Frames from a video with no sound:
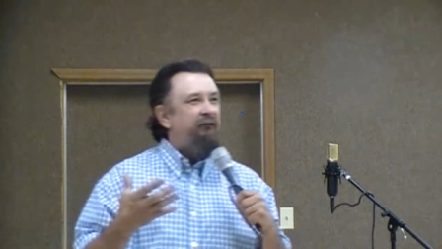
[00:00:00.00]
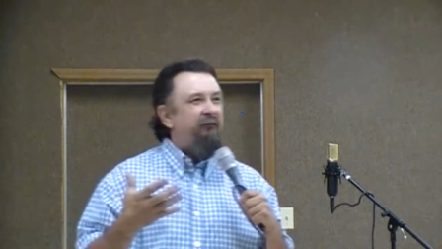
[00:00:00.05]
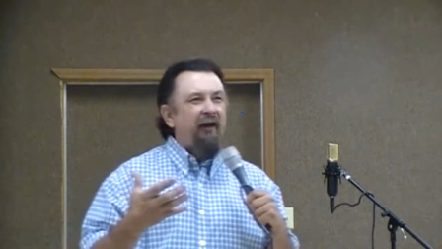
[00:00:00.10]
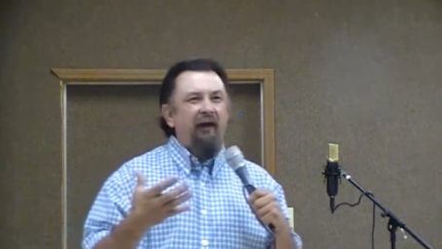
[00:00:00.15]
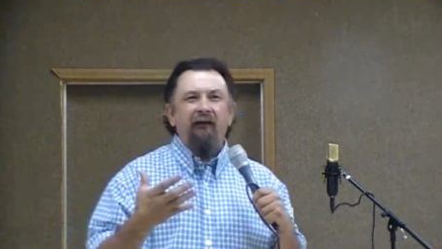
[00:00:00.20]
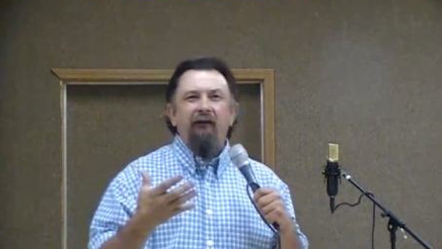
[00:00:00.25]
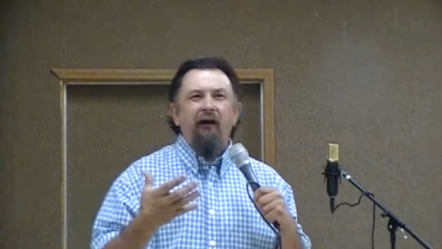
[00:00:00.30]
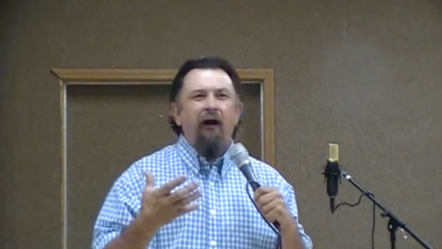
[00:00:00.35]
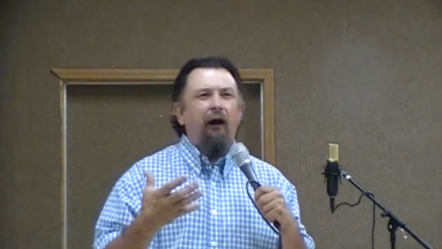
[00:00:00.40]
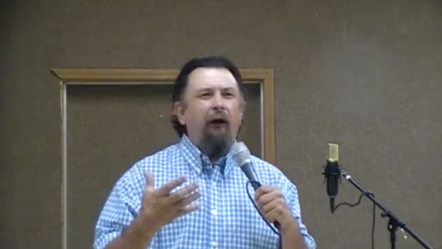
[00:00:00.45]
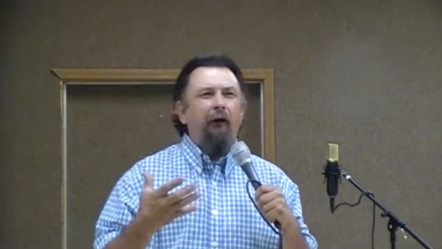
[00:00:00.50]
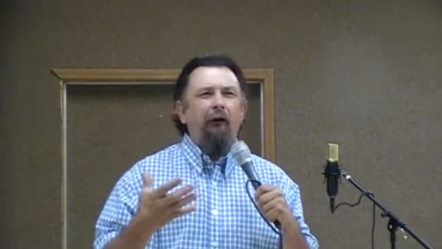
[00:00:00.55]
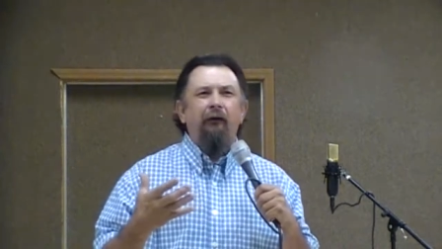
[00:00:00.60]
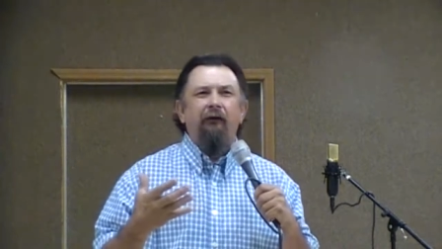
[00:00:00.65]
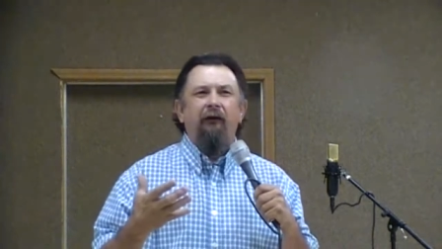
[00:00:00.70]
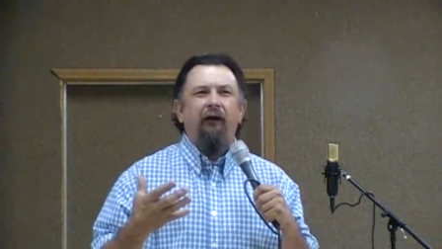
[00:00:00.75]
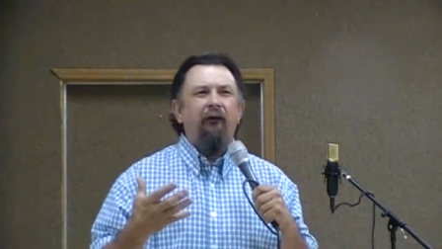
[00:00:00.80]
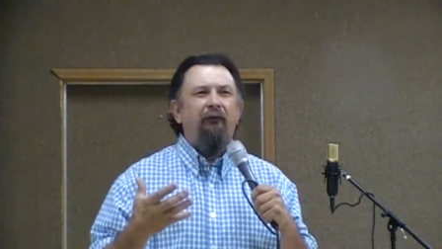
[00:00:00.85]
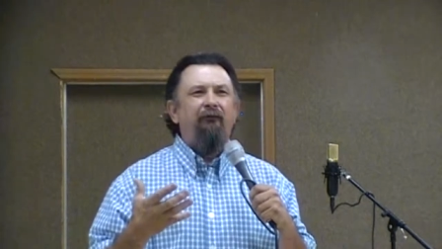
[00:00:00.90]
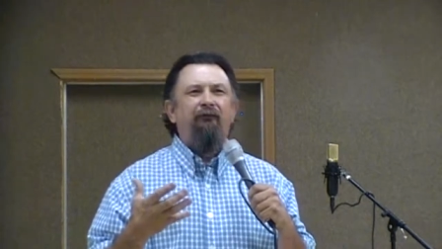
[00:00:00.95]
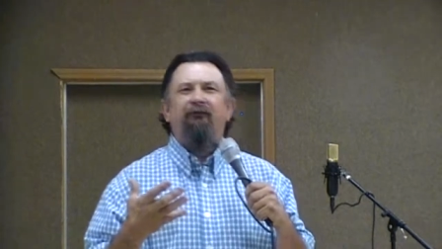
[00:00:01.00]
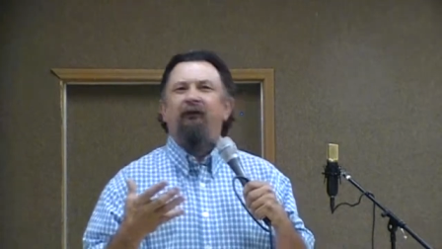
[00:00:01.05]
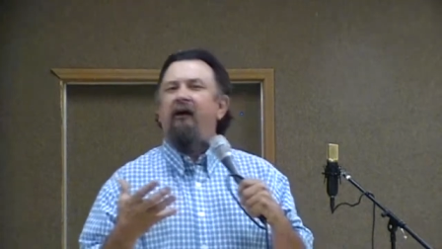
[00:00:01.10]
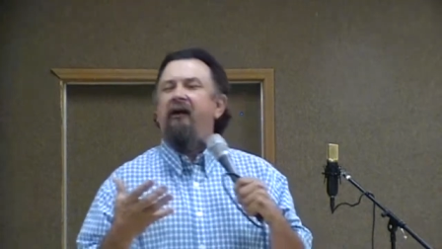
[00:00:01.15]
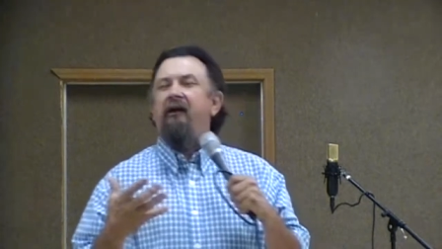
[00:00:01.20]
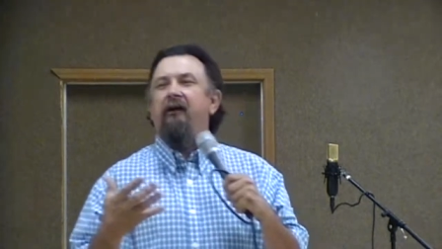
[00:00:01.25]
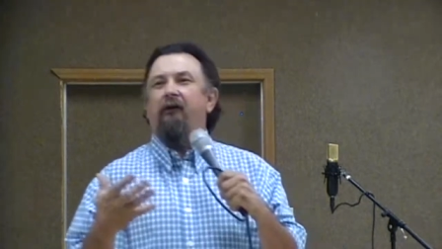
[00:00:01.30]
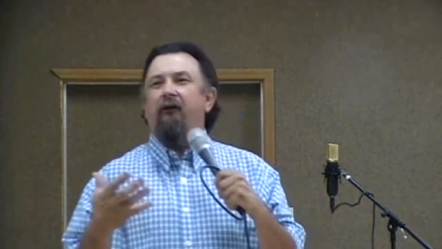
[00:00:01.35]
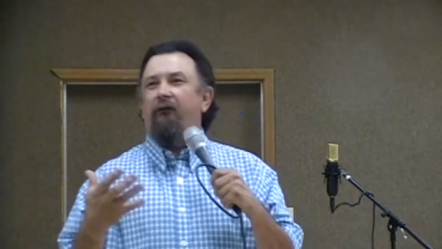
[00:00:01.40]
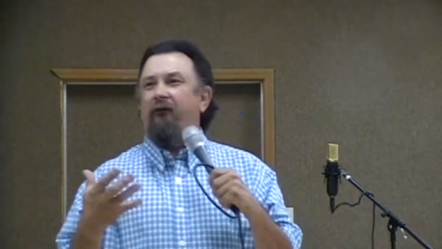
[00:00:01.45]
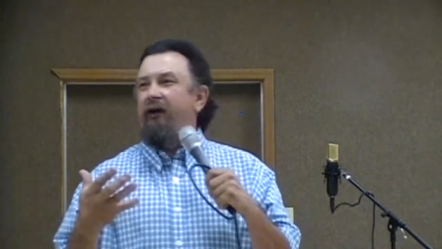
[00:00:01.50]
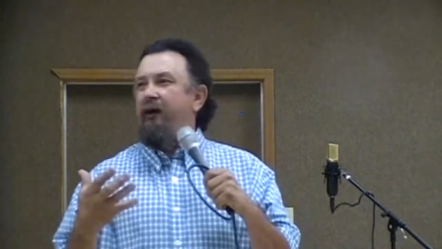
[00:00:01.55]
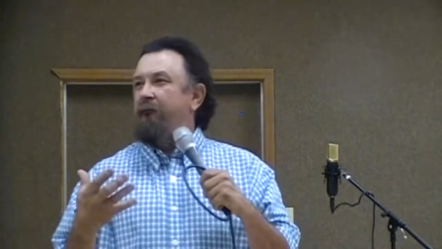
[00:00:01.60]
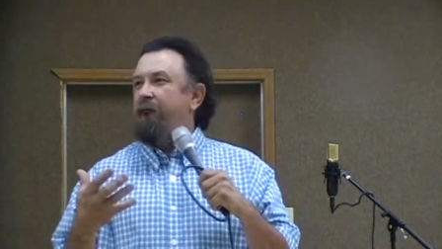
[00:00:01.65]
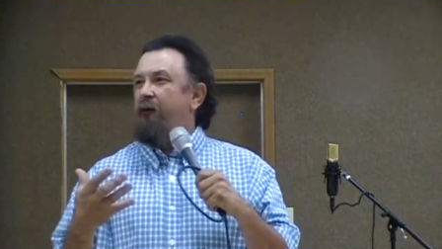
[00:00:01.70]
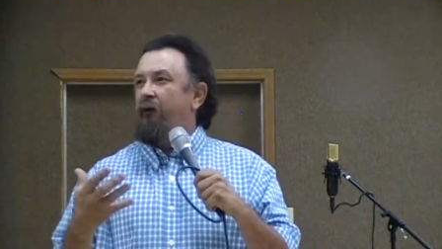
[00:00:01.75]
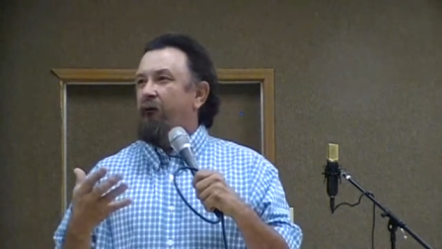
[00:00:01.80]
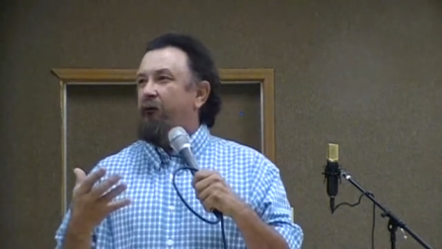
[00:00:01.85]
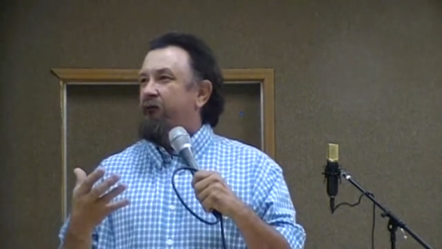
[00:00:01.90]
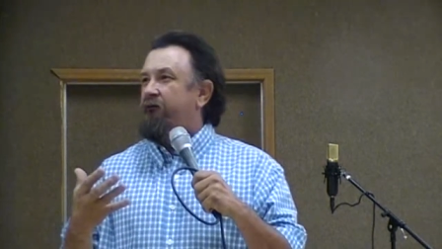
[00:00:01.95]
Didn't hurt a thing on
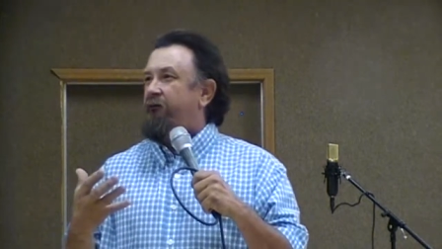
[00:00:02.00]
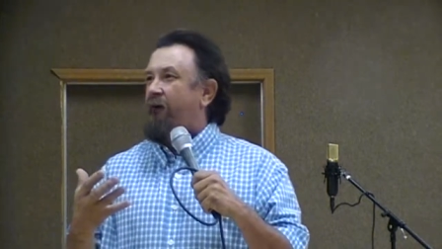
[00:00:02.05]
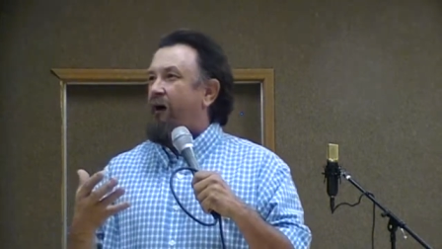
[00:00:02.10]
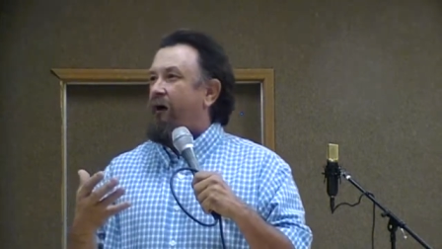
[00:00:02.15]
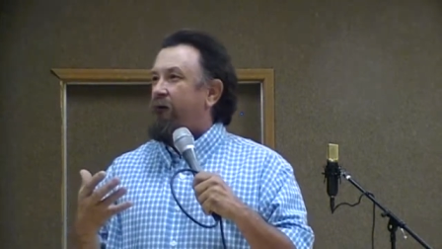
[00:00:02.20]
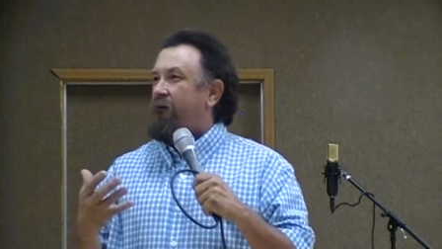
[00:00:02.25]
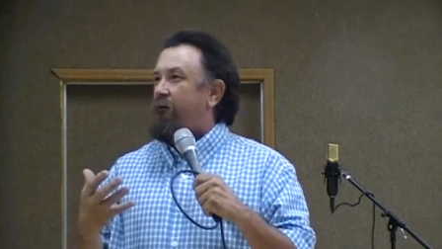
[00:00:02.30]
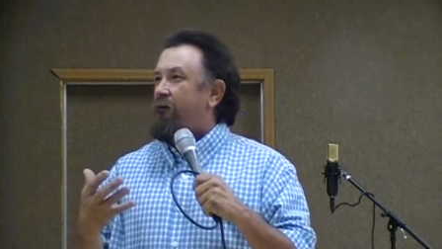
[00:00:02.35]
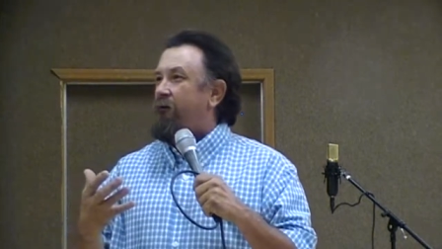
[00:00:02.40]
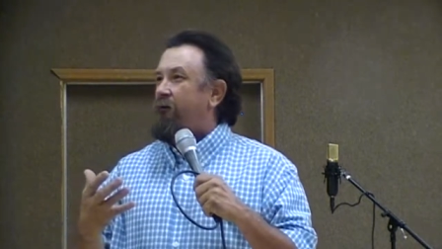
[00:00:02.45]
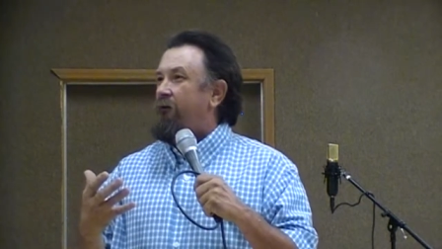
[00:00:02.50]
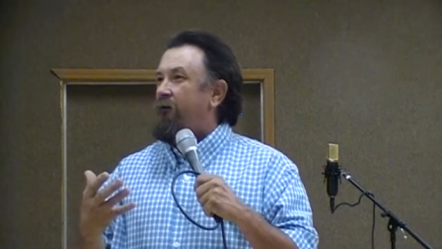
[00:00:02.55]
that motorcycle.